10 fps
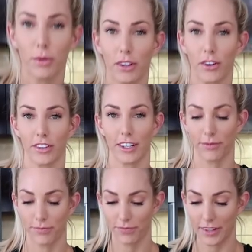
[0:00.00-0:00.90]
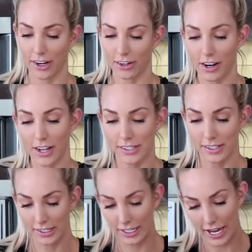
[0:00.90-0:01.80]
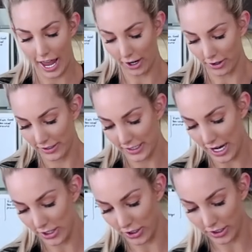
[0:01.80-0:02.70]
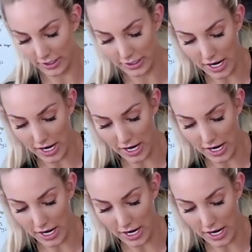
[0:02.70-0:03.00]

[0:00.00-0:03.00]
to put the coffee in. Hang on guys, hang on, take two.